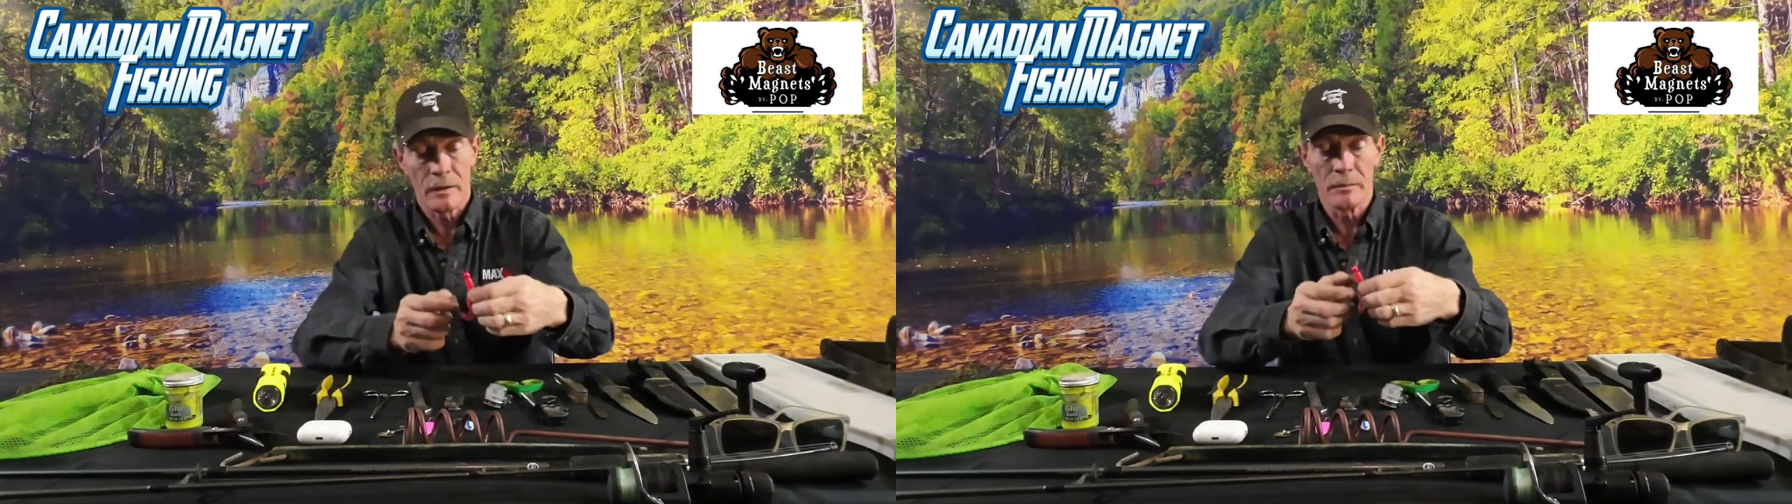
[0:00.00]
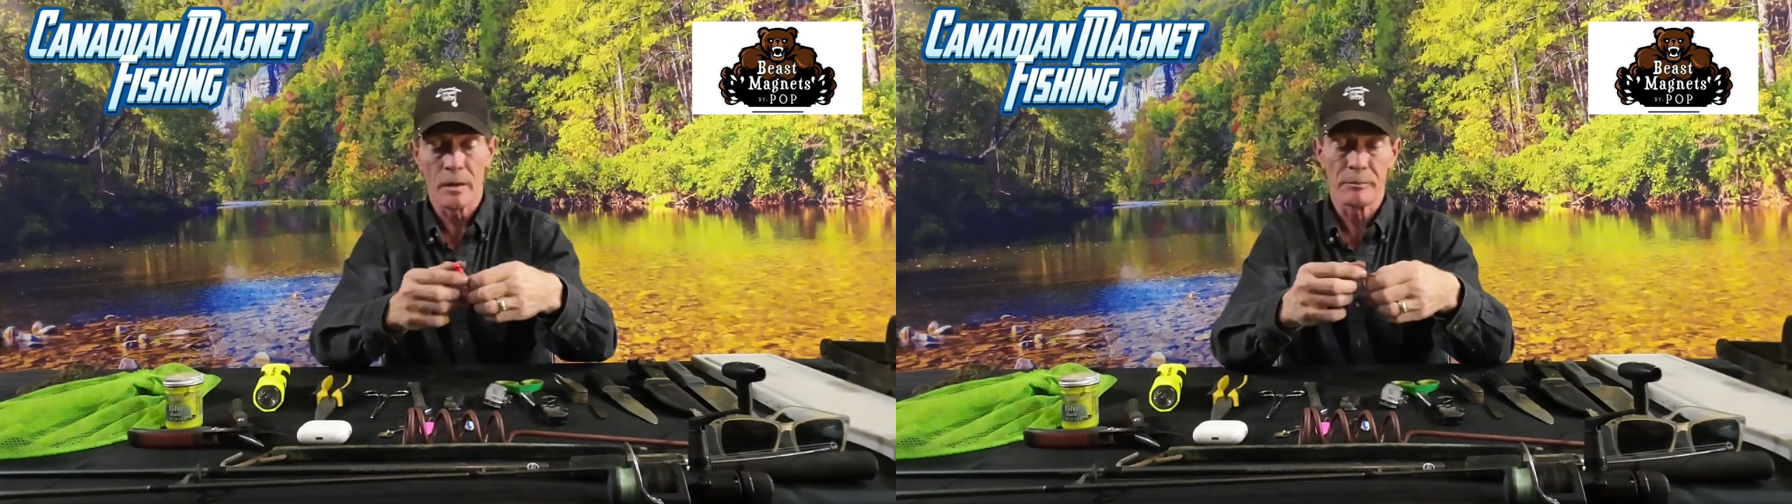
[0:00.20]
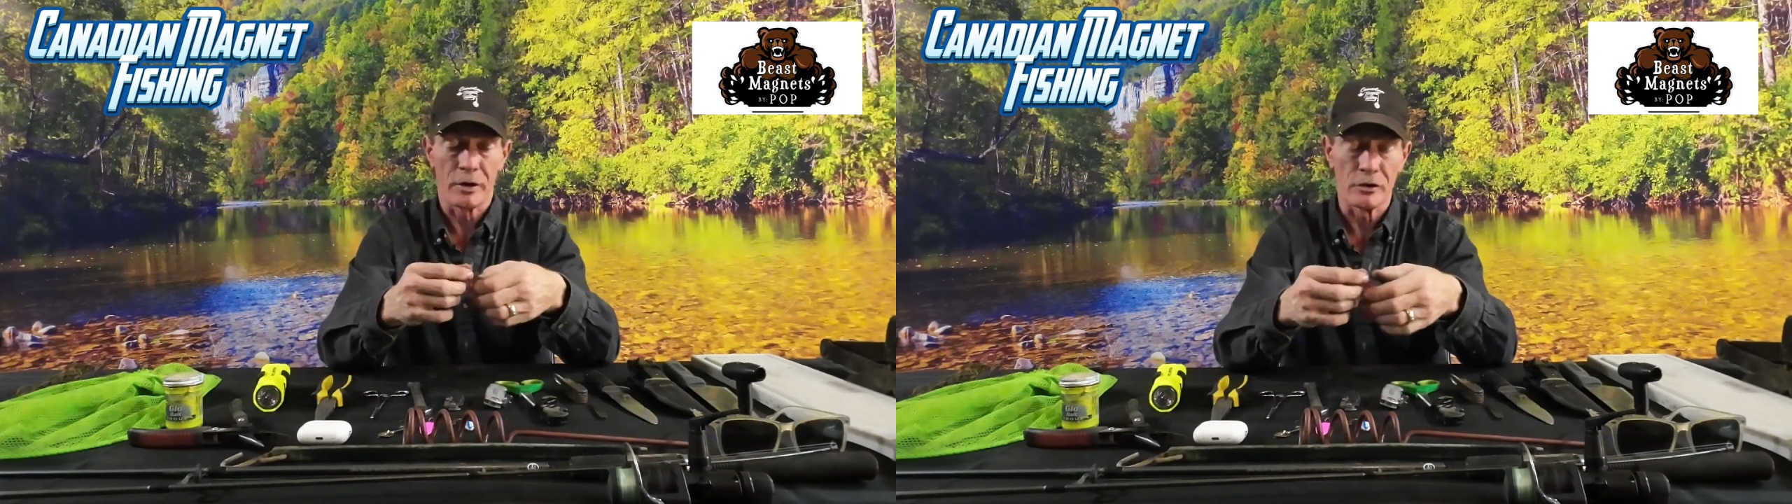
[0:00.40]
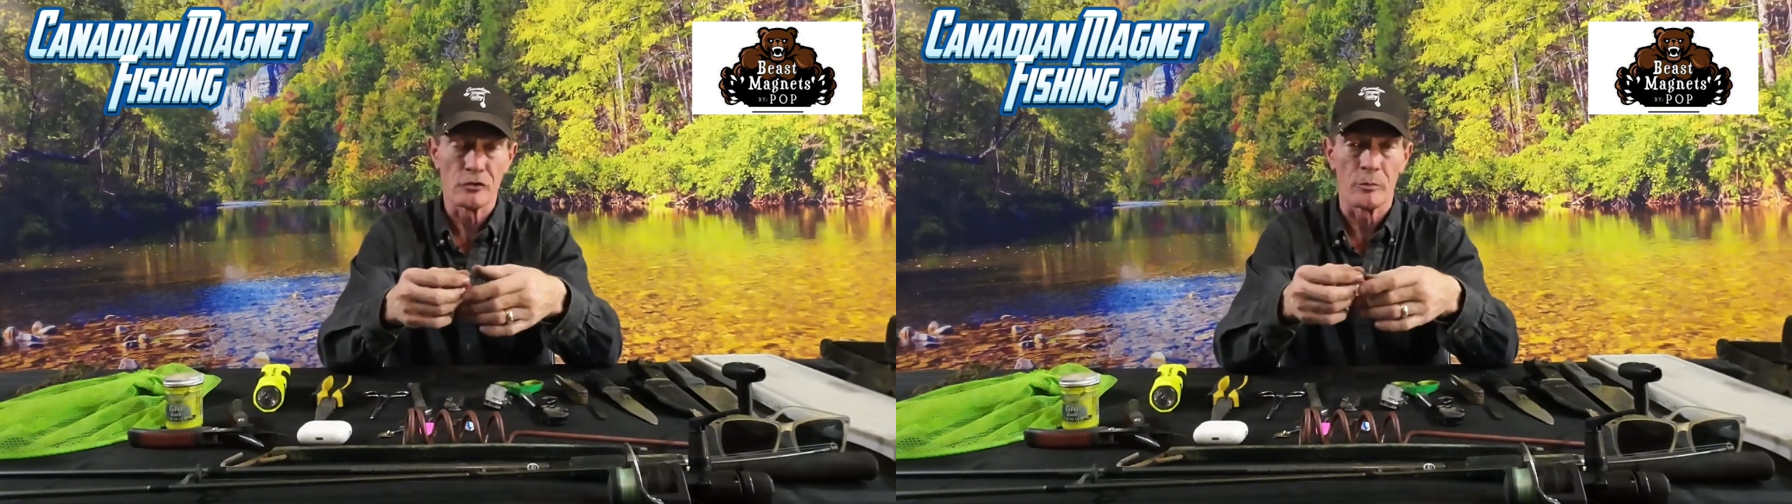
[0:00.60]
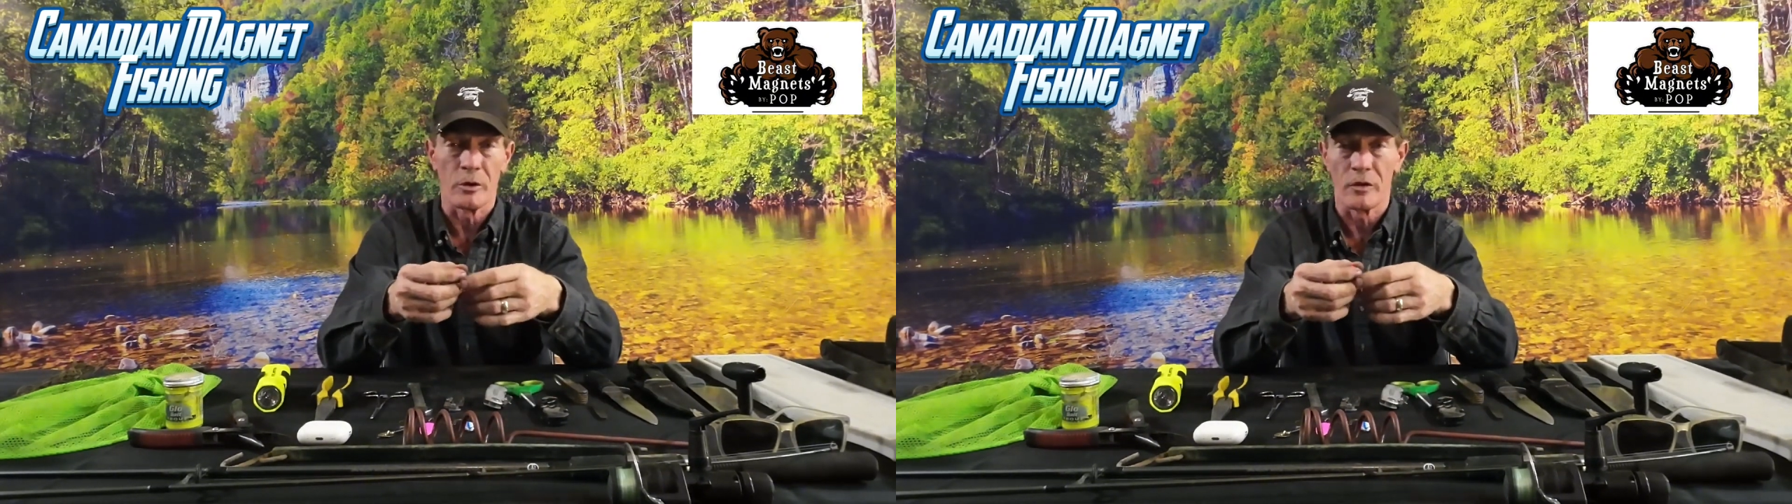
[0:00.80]
I'm not bringing
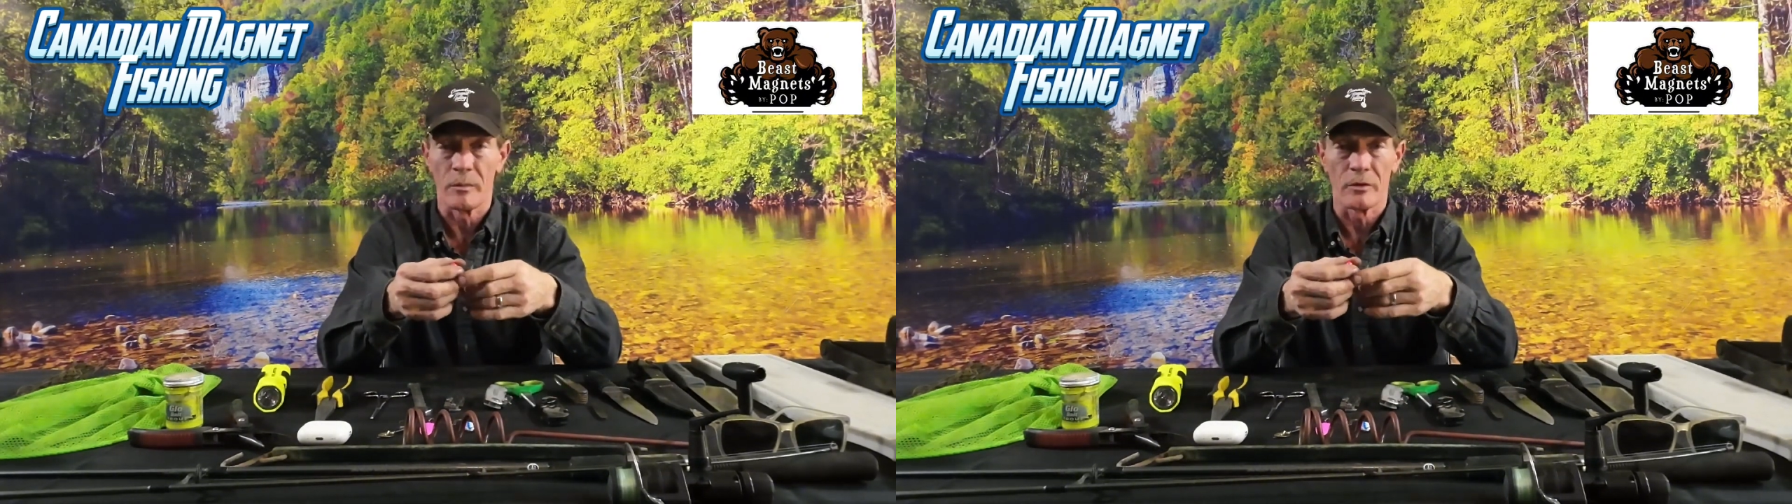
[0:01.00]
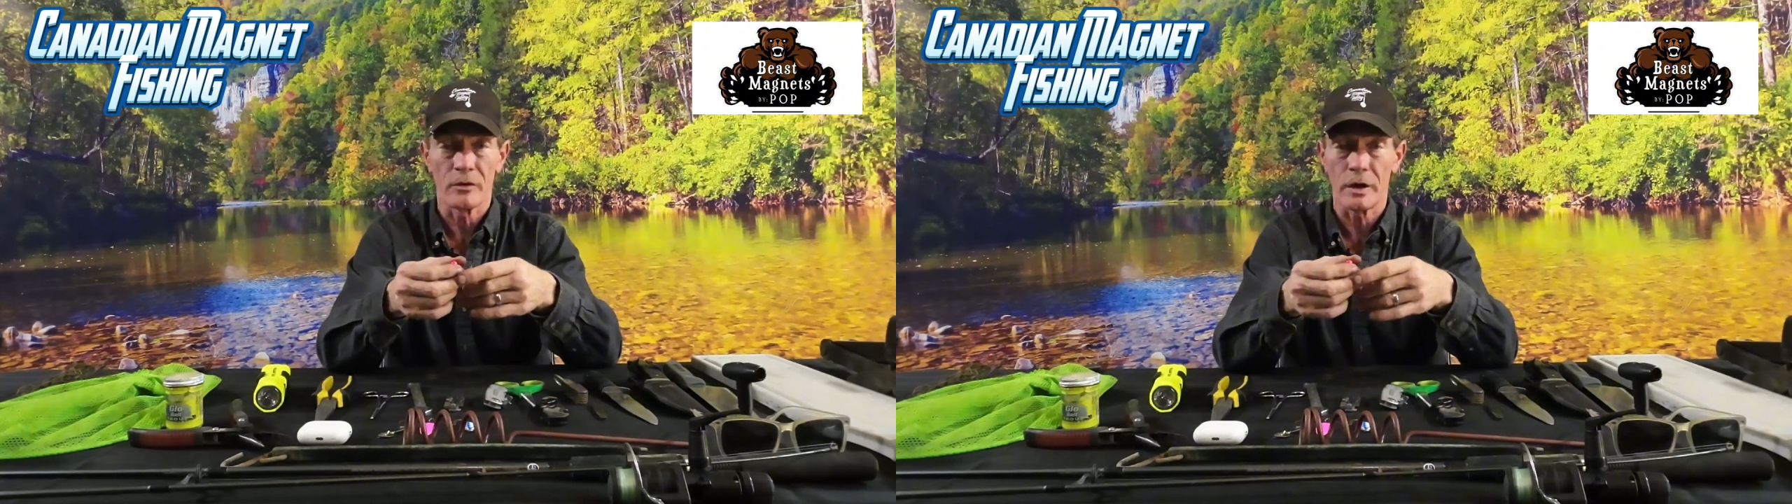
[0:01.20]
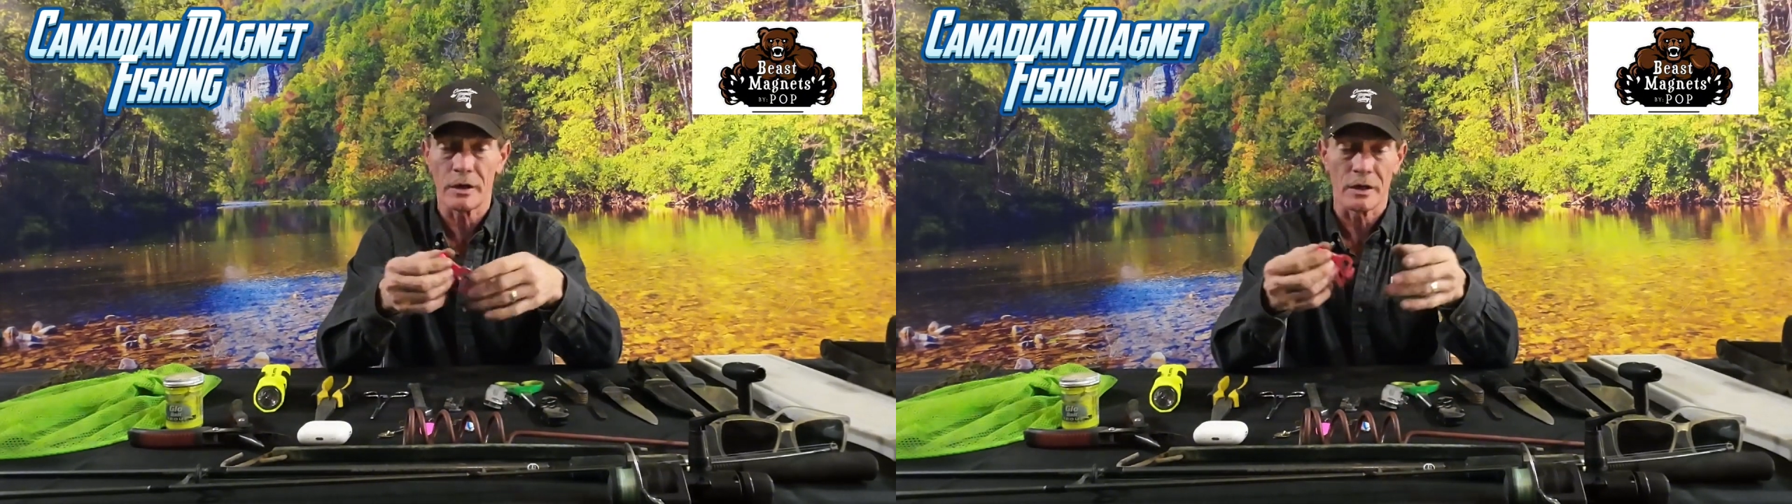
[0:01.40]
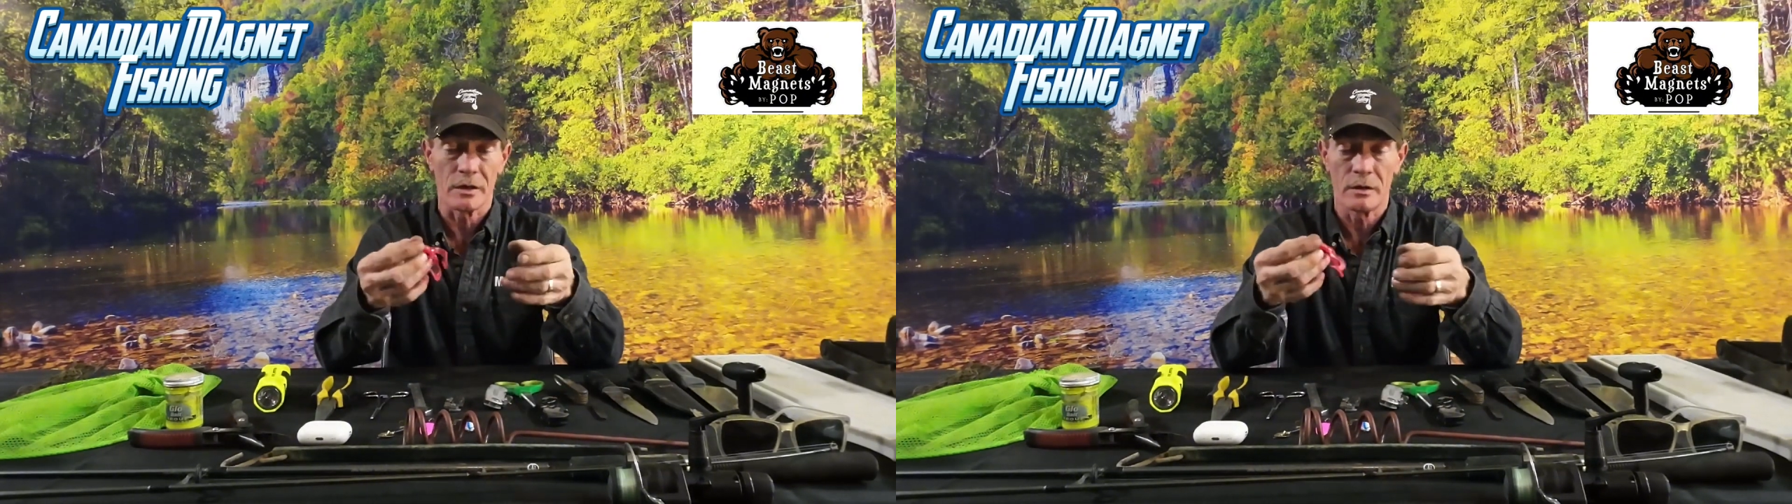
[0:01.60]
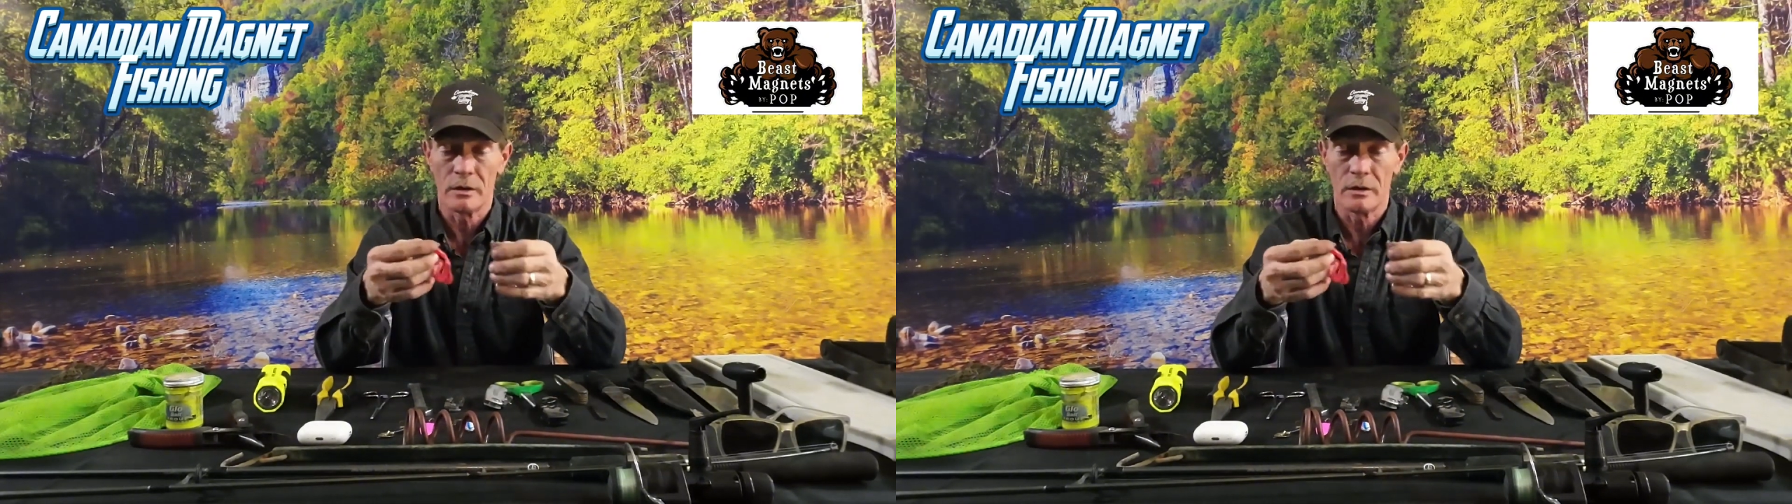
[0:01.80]
too many of them out.